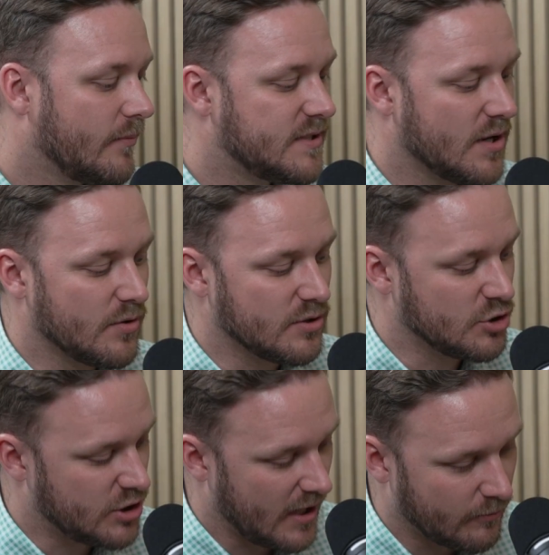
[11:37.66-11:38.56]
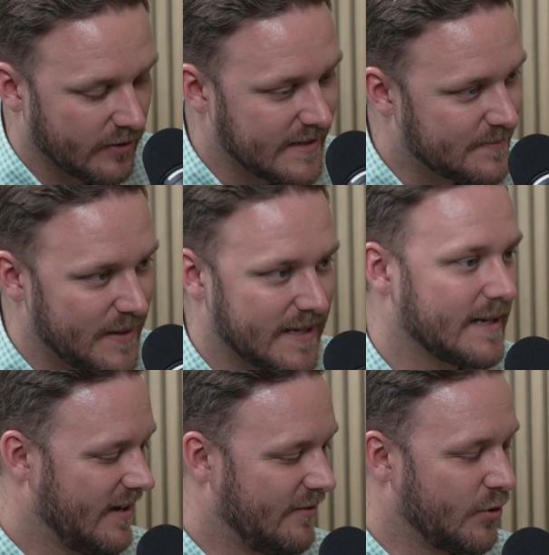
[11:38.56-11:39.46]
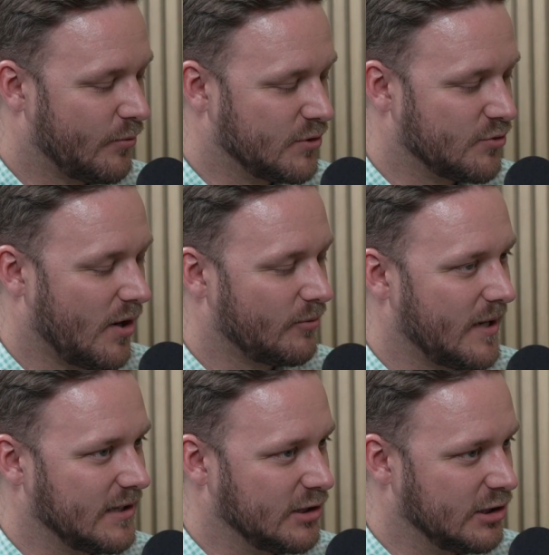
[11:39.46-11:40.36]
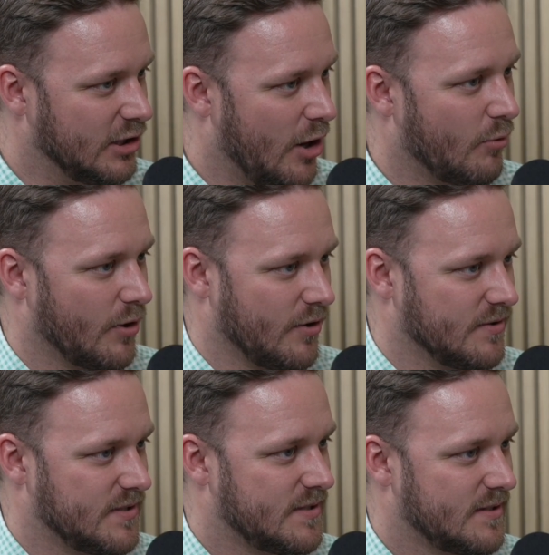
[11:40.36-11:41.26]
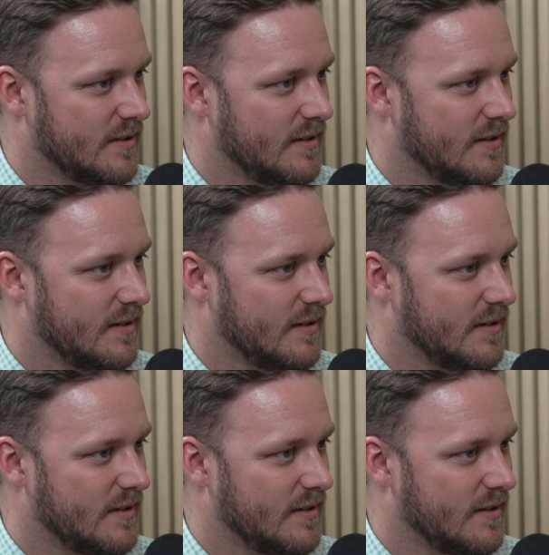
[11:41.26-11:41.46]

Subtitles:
So generally speaking, if your withdrawal rate lowers